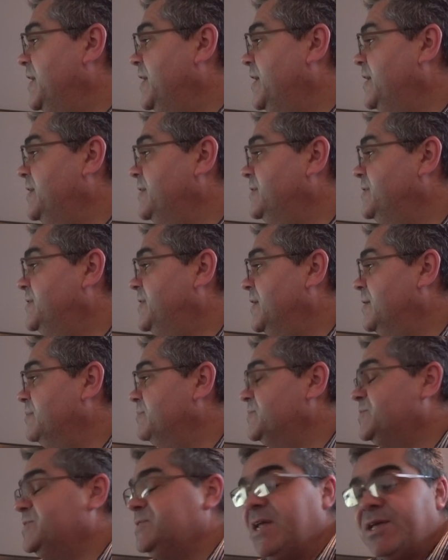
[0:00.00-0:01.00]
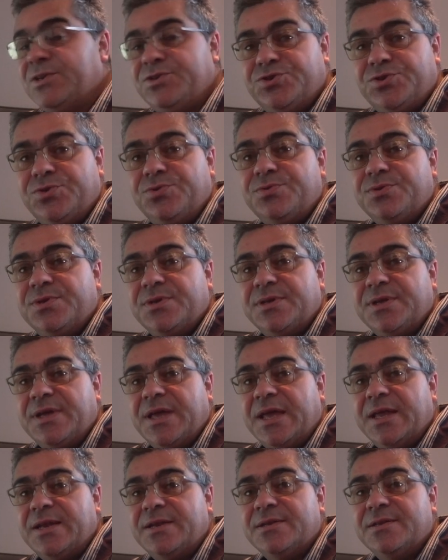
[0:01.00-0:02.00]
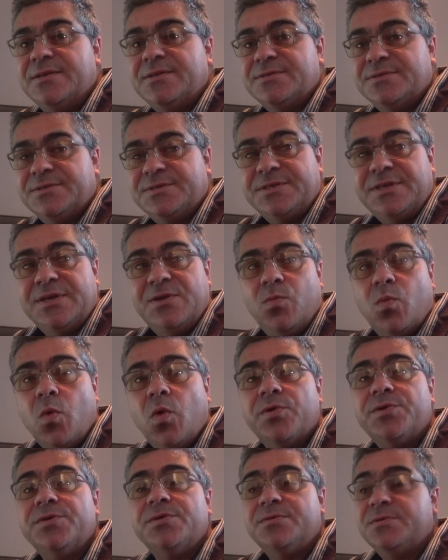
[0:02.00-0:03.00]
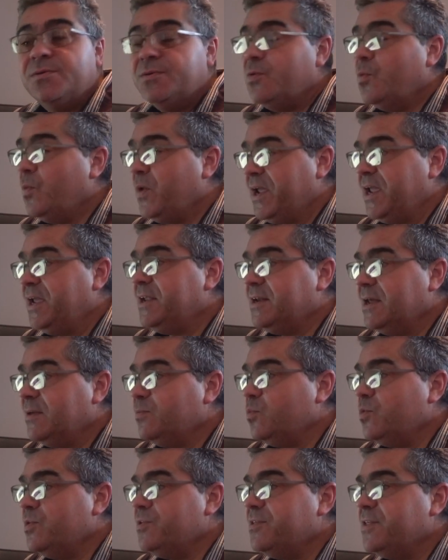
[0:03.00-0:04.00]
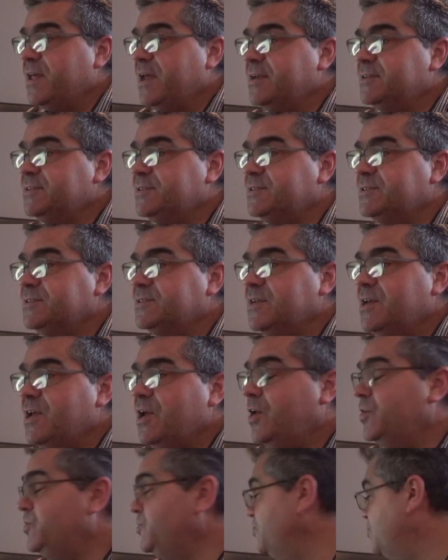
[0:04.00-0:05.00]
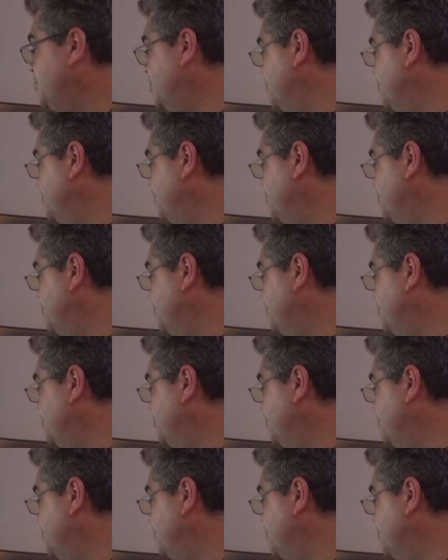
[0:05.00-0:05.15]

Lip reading: And stay tuned and see what we end up with as a new